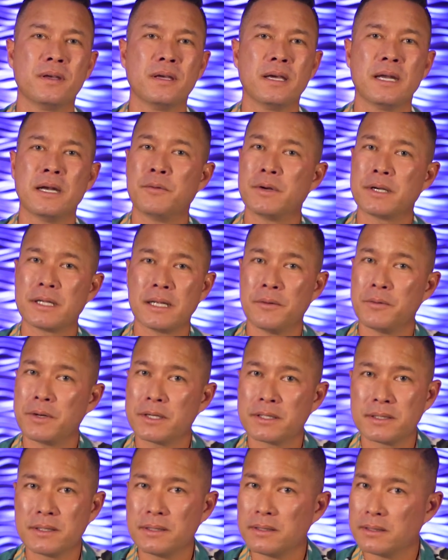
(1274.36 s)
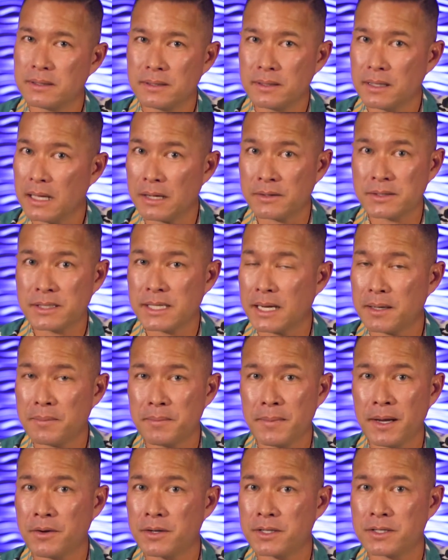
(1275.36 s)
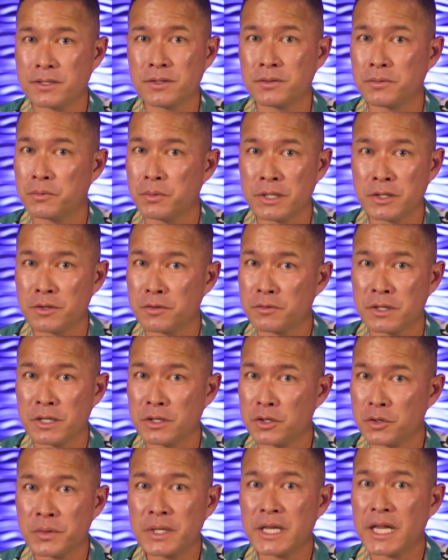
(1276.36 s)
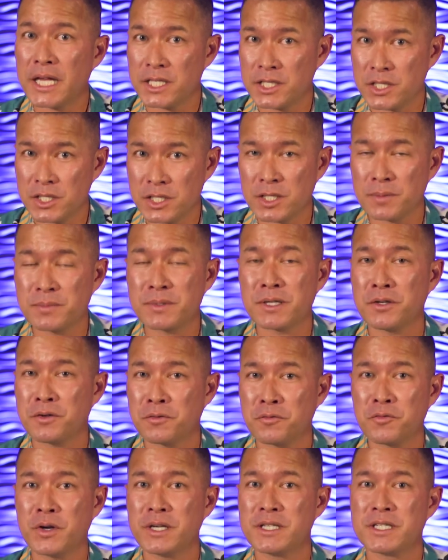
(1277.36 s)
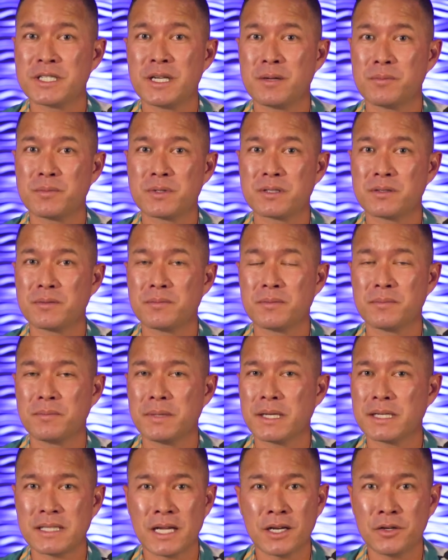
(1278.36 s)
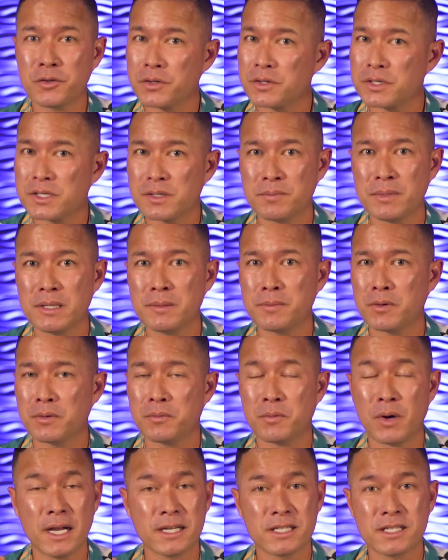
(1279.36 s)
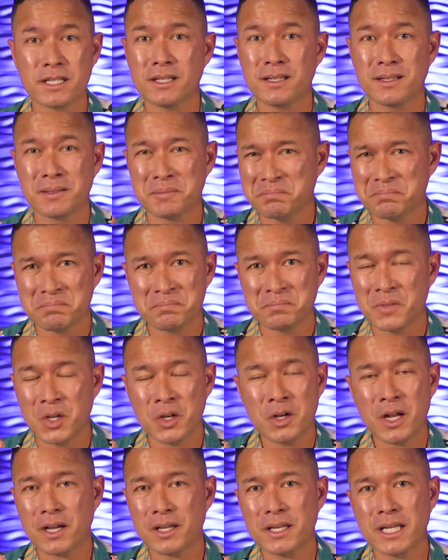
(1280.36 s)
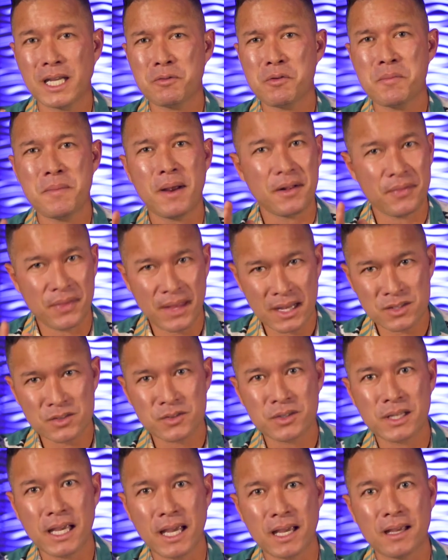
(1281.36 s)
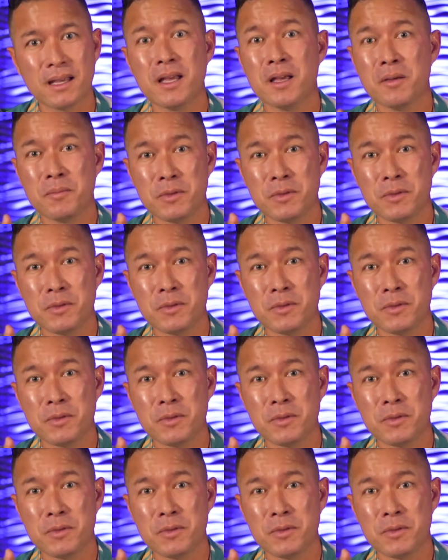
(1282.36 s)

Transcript: And I want to, outside of marriage too, when you're in your relationships and your friendships, because I know there's some people watching, you're not going to get remarried. That's okay.